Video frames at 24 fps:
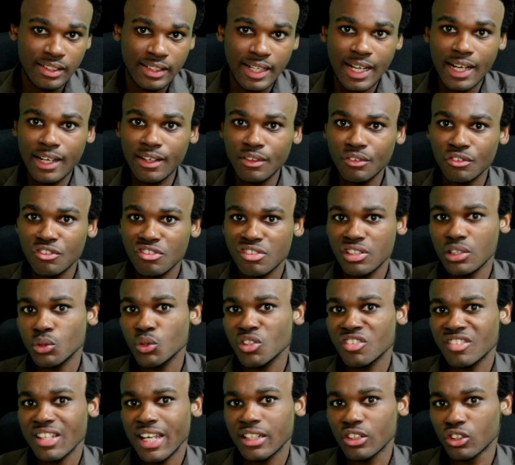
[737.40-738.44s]
Now,
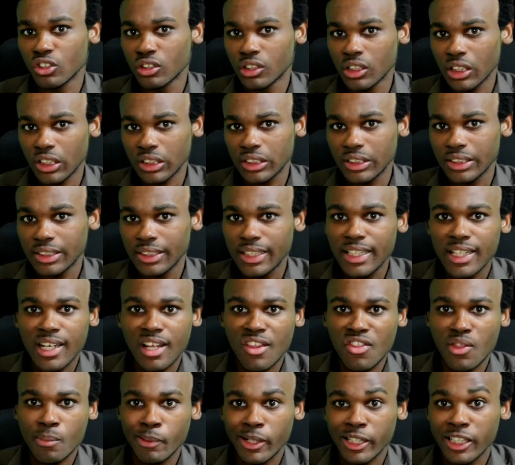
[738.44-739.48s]
suicide or not,
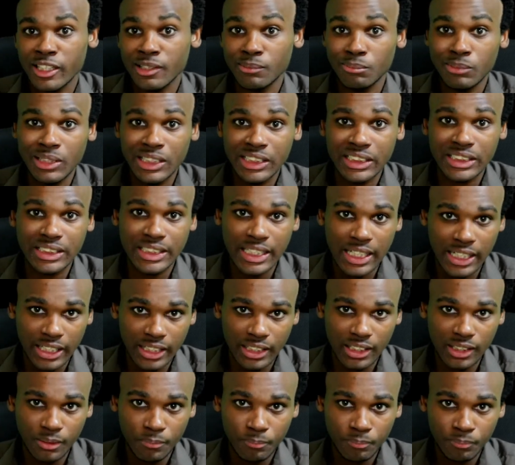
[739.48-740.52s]
kicking the bucket means
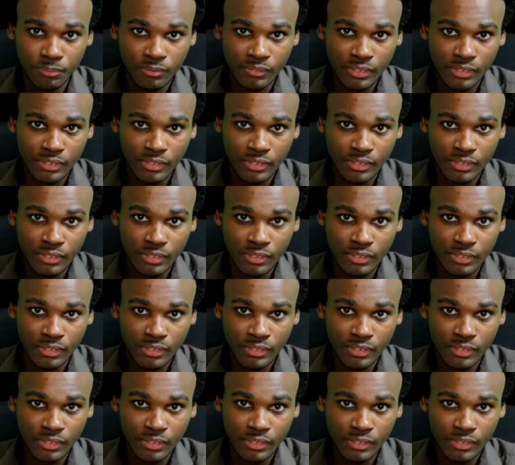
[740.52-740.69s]
dying.